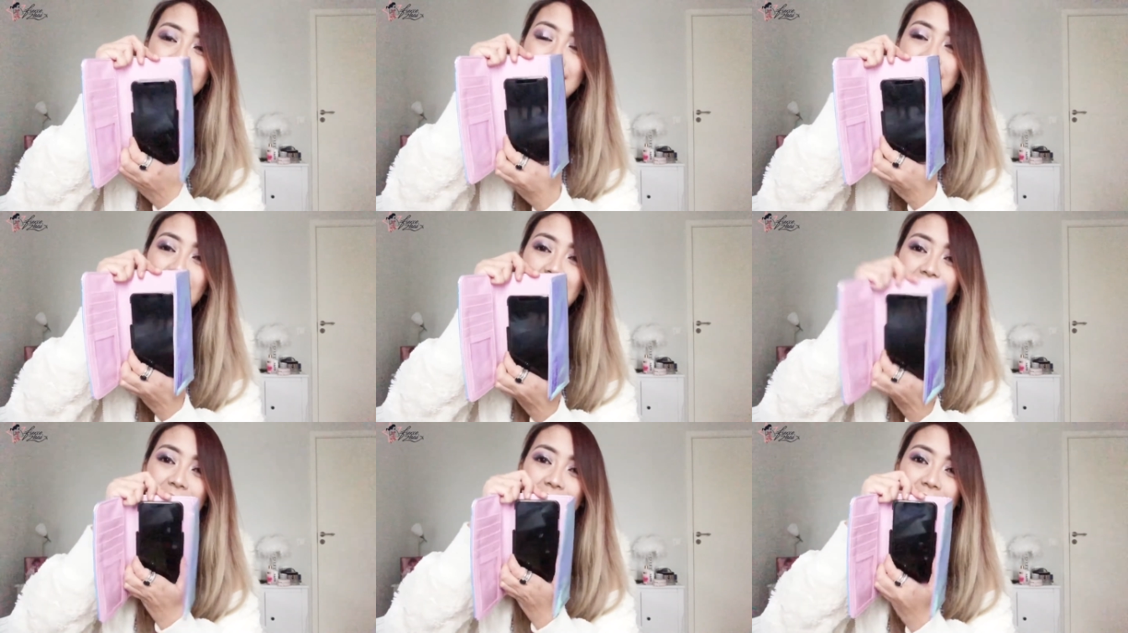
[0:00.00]
yeah
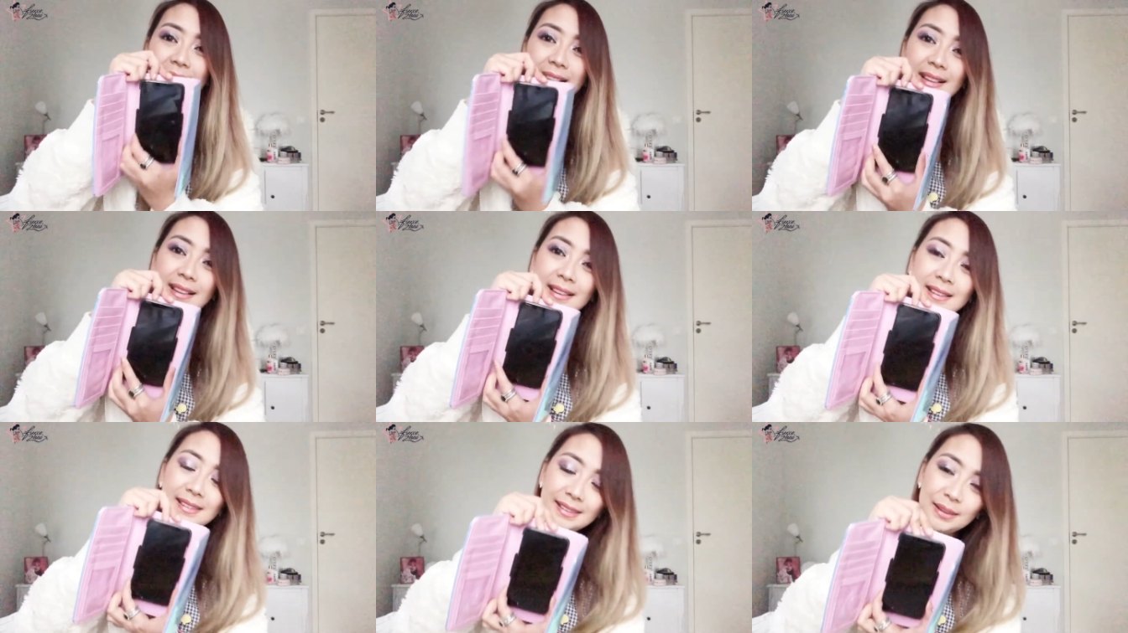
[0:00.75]

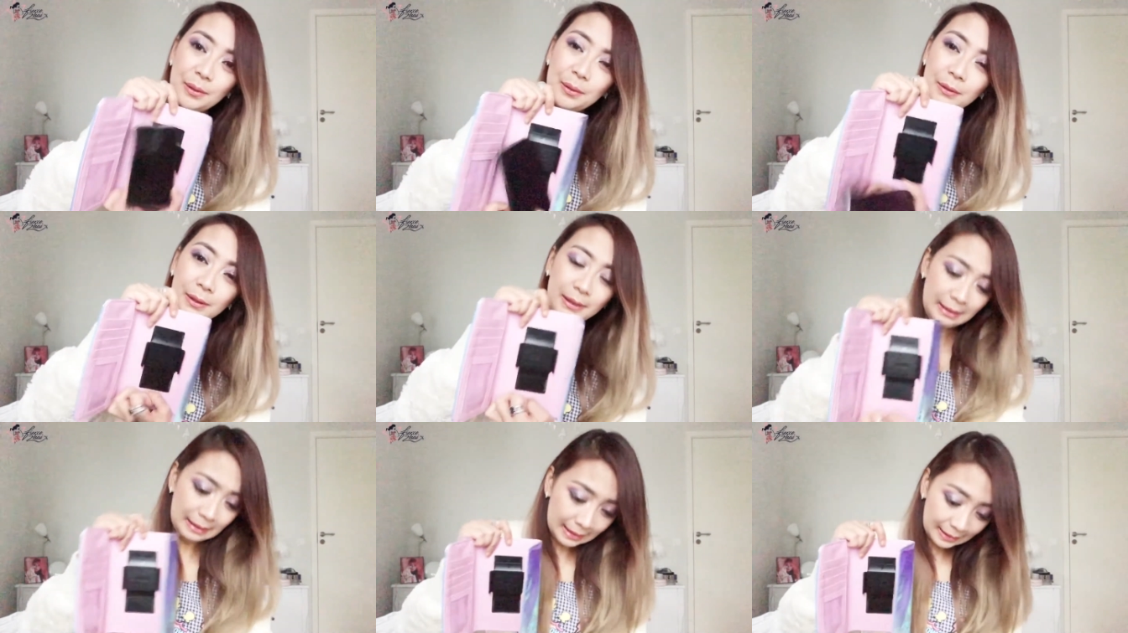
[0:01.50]
so
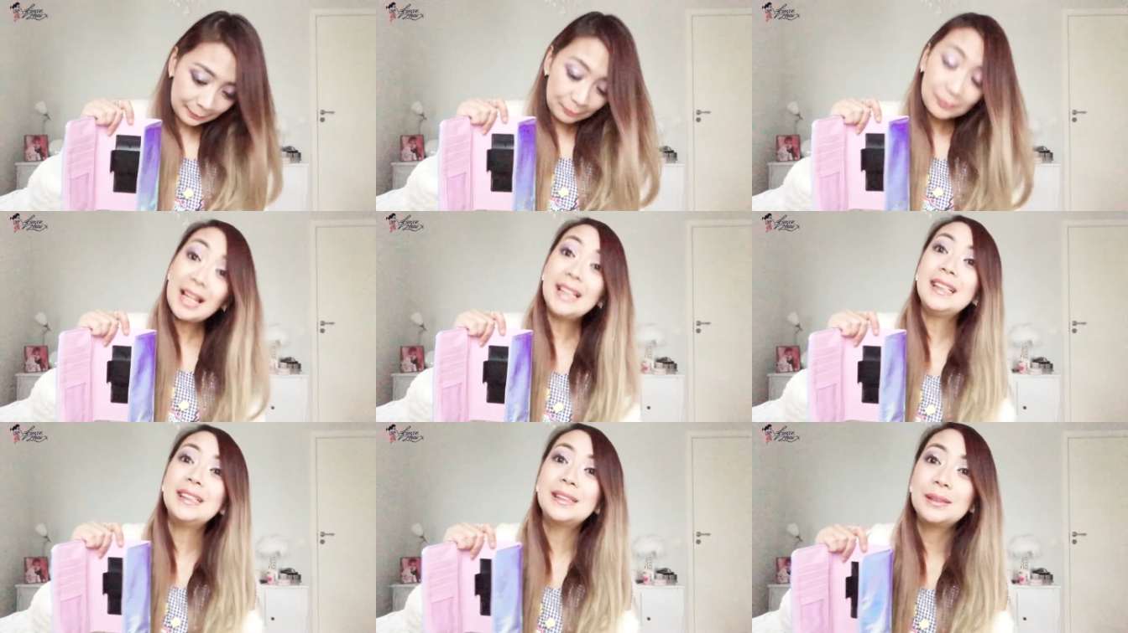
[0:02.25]

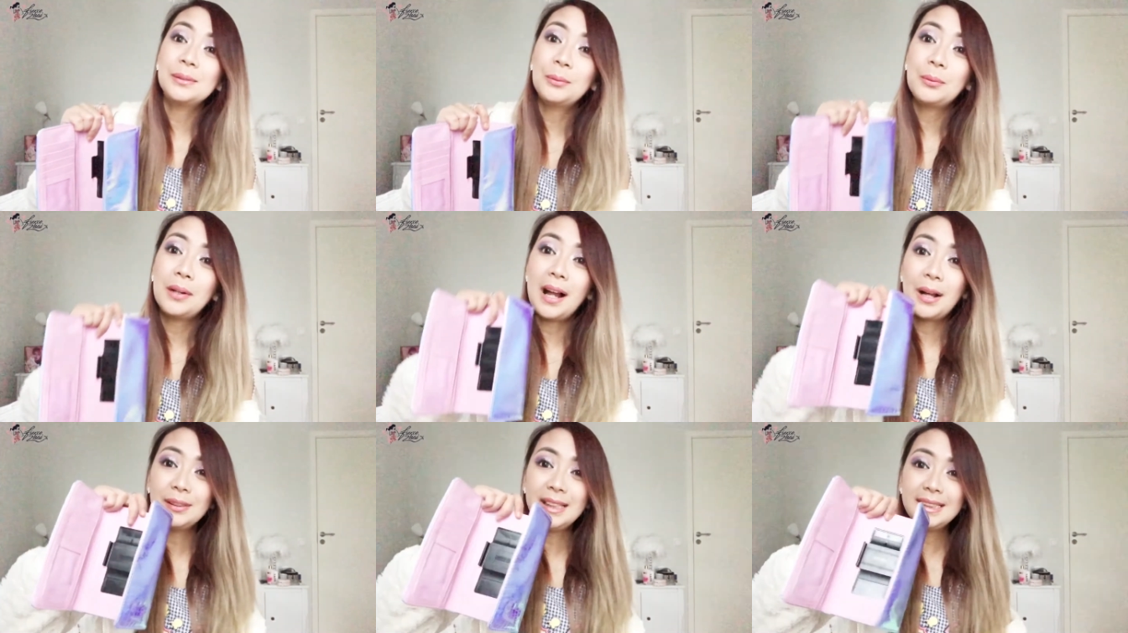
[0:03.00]
that is
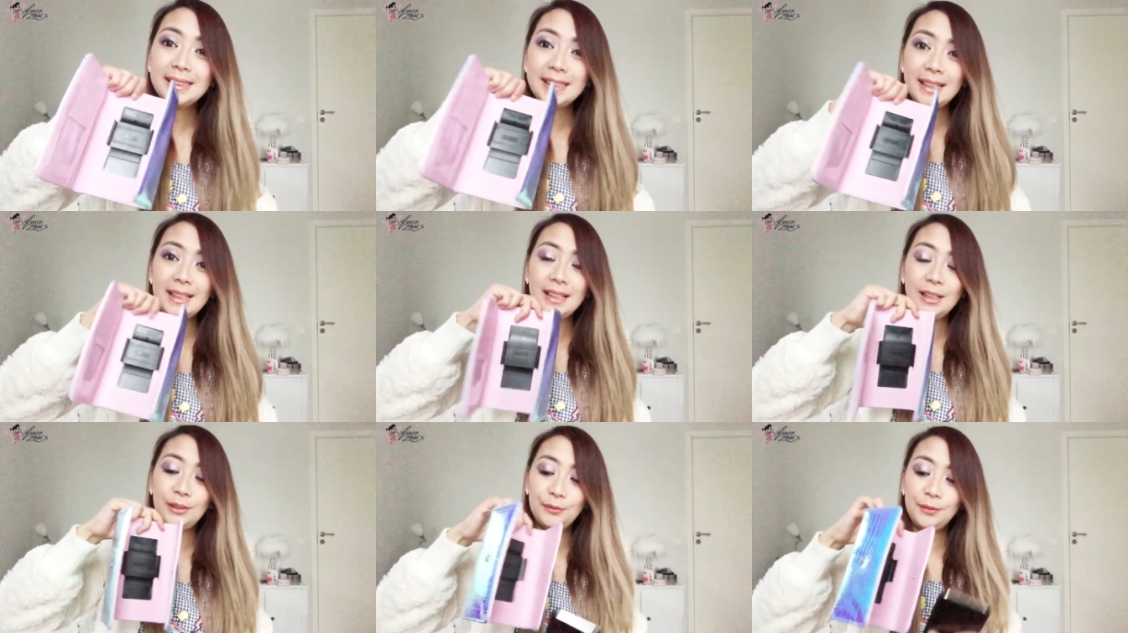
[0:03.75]
how they say that
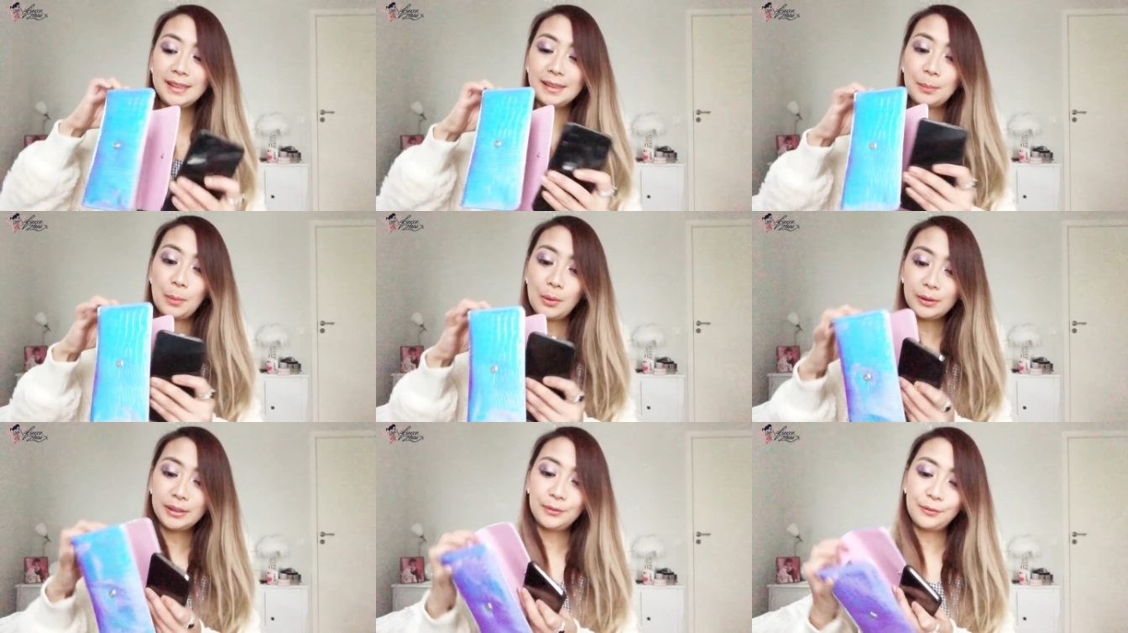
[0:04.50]
it fits
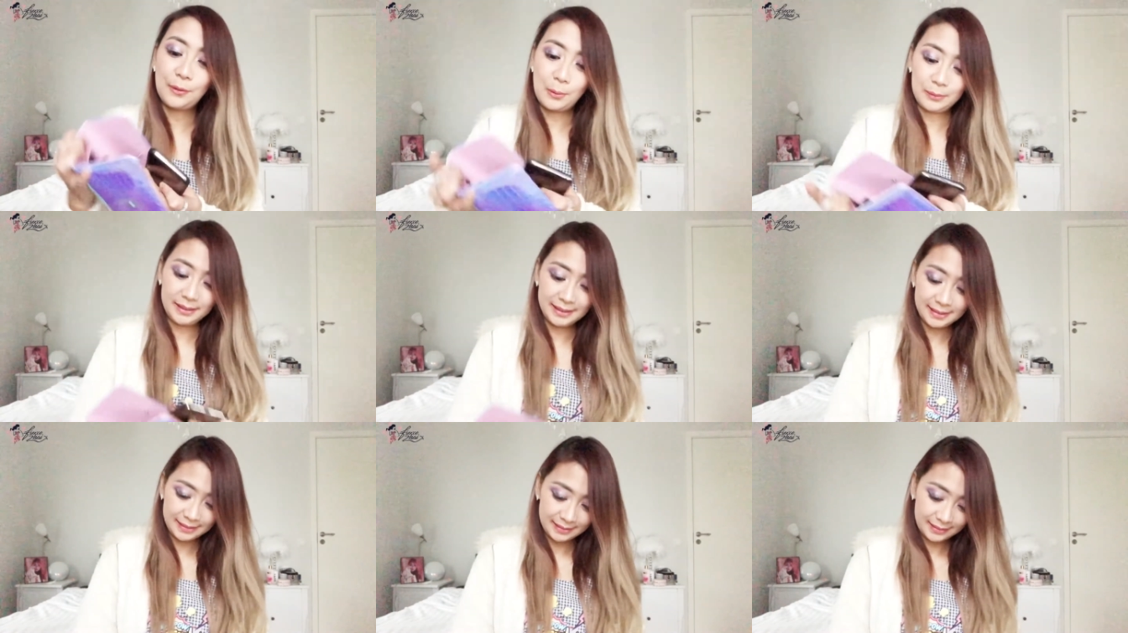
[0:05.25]
most
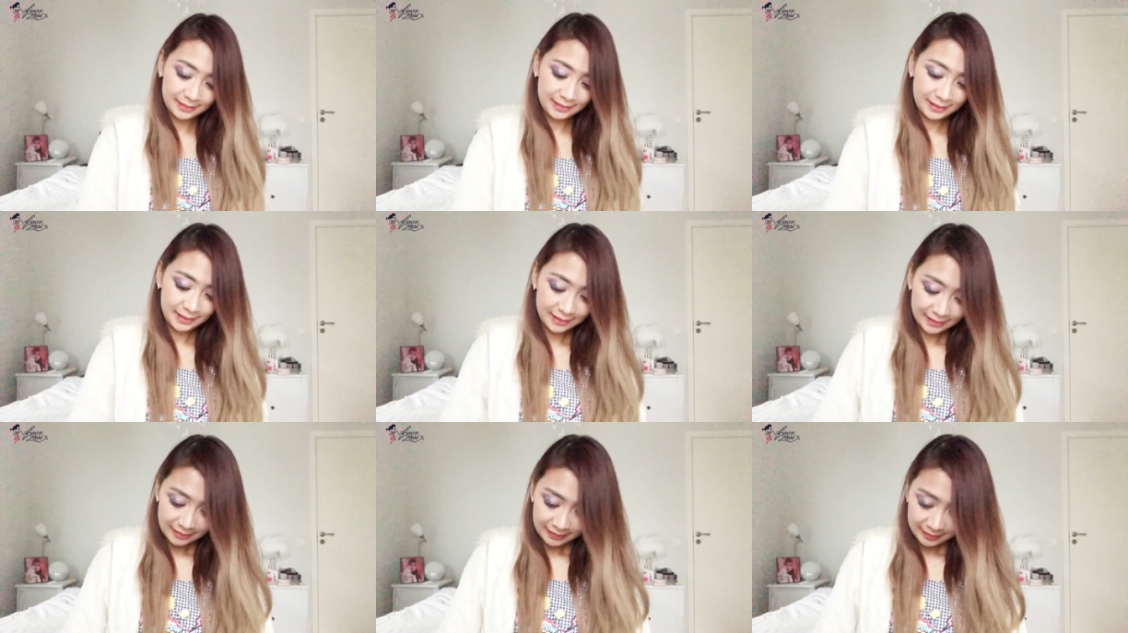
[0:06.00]
phones
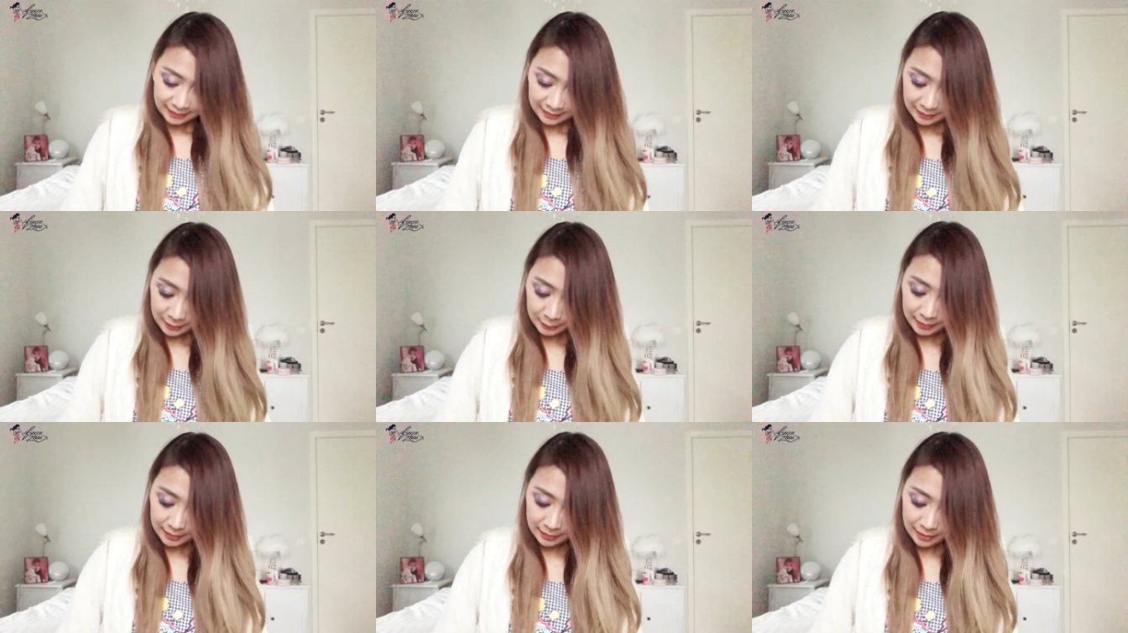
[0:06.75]

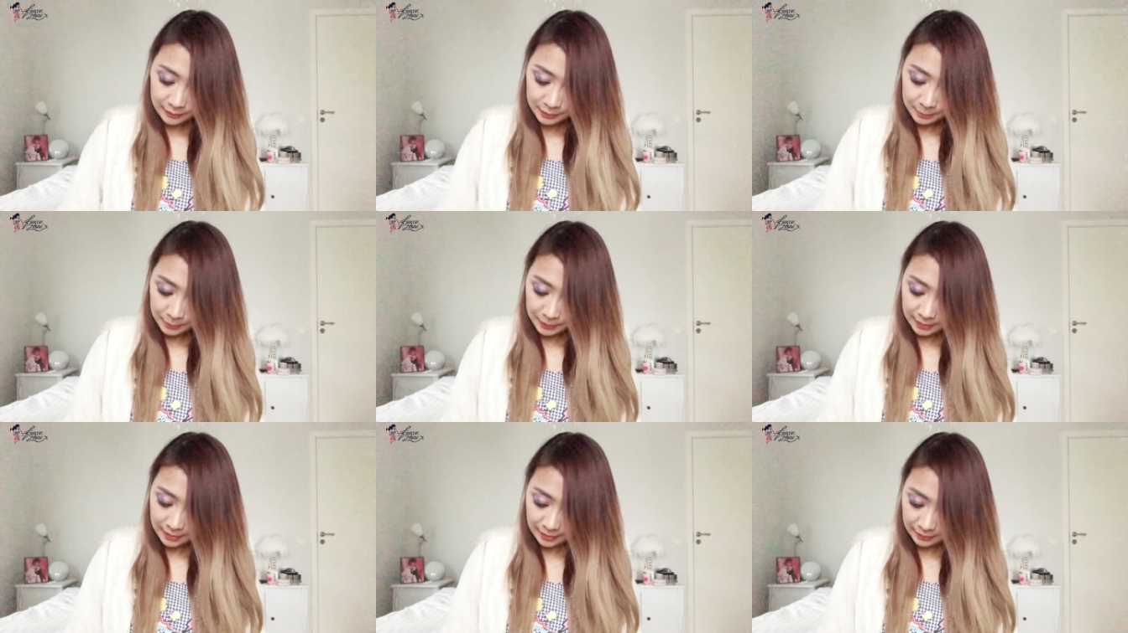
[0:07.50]
okay I have to put
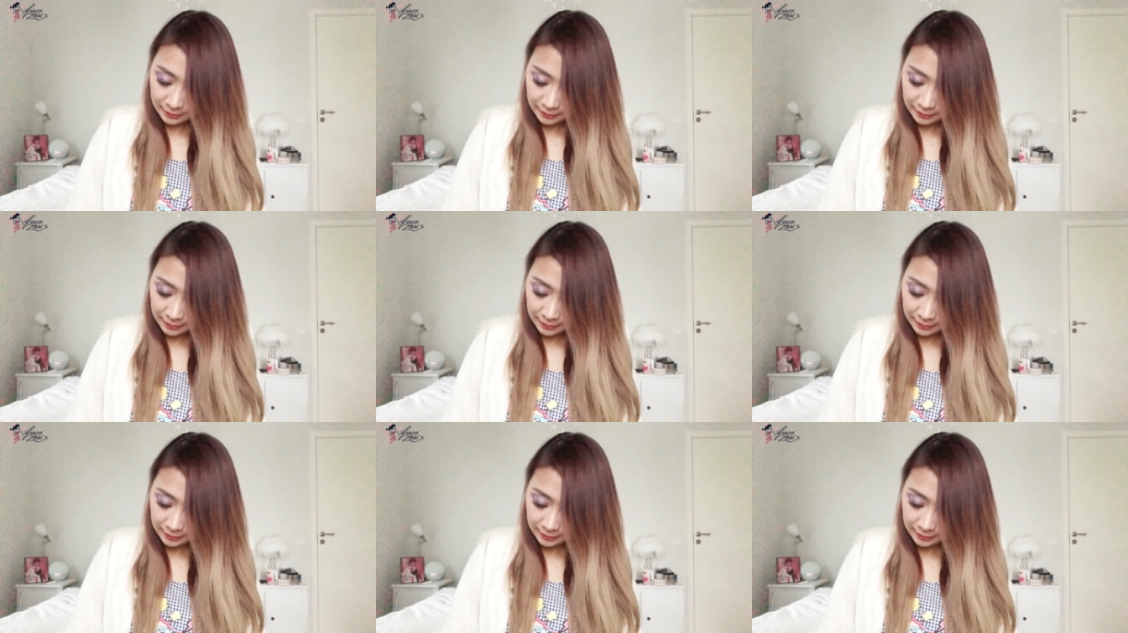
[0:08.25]
that